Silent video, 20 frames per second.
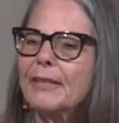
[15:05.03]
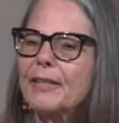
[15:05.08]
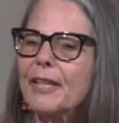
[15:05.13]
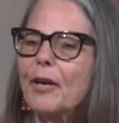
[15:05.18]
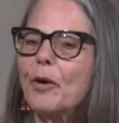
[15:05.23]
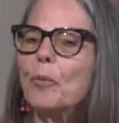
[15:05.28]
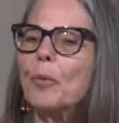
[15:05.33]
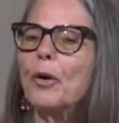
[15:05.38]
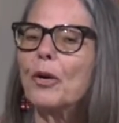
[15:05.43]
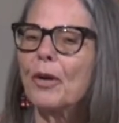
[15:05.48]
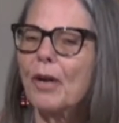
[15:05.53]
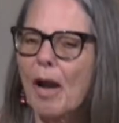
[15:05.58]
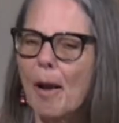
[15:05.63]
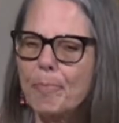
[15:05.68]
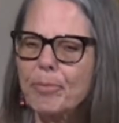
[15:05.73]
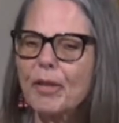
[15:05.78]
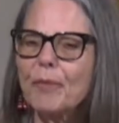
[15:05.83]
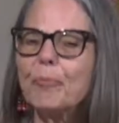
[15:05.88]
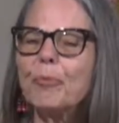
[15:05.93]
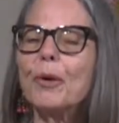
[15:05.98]
There were a
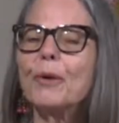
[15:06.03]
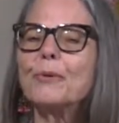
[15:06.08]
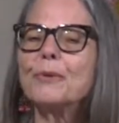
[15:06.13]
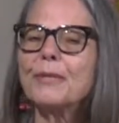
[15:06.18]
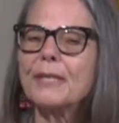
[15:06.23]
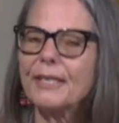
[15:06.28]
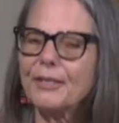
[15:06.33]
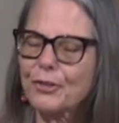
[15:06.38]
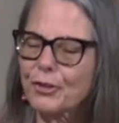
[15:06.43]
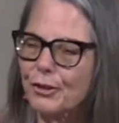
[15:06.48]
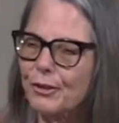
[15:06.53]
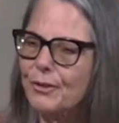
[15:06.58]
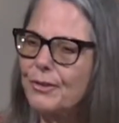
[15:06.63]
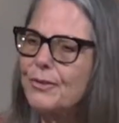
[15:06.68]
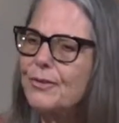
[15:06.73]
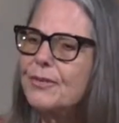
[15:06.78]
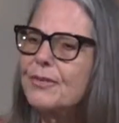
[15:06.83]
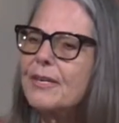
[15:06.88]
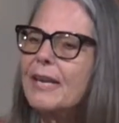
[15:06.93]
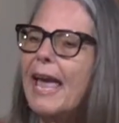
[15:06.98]
couple of
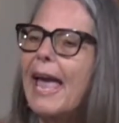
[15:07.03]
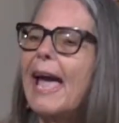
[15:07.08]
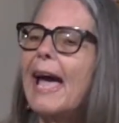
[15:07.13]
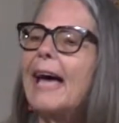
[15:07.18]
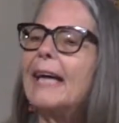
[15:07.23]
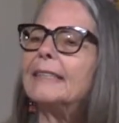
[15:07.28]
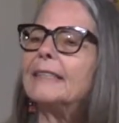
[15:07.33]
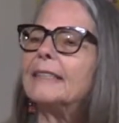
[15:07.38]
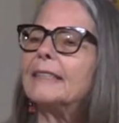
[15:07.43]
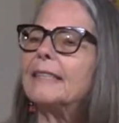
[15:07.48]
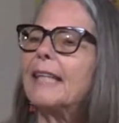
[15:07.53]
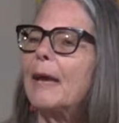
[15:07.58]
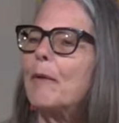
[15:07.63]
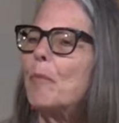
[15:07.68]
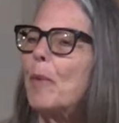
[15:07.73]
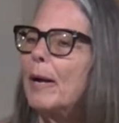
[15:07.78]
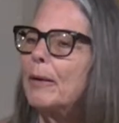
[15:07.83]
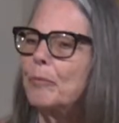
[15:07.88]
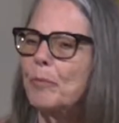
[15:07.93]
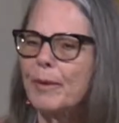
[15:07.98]
procedures, and they
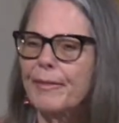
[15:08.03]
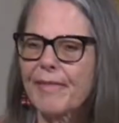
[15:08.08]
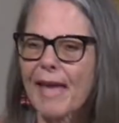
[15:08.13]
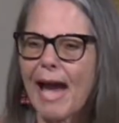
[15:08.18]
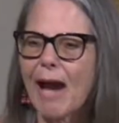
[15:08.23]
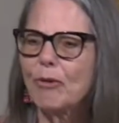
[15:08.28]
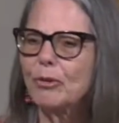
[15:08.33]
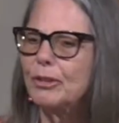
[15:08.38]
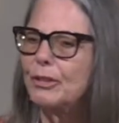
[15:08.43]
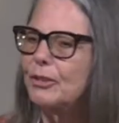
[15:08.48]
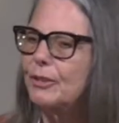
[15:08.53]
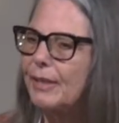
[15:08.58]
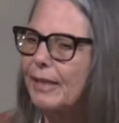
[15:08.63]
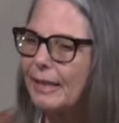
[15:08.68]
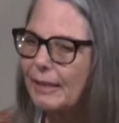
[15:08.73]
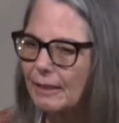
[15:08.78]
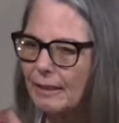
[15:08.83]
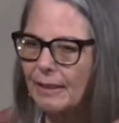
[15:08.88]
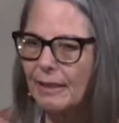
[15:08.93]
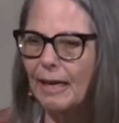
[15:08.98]
went without
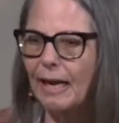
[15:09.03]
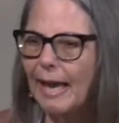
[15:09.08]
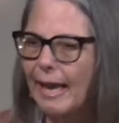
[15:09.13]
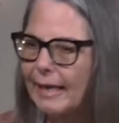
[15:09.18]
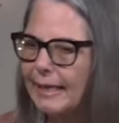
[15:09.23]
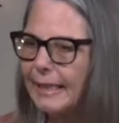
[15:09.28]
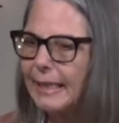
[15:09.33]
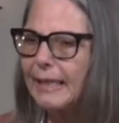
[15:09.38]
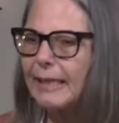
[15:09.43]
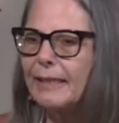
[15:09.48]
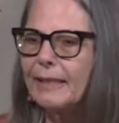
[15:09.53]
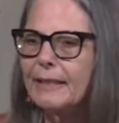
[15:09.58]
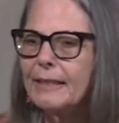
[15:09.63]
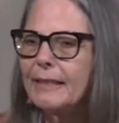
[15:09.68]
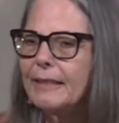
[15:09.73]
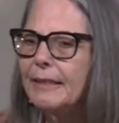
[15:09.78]
any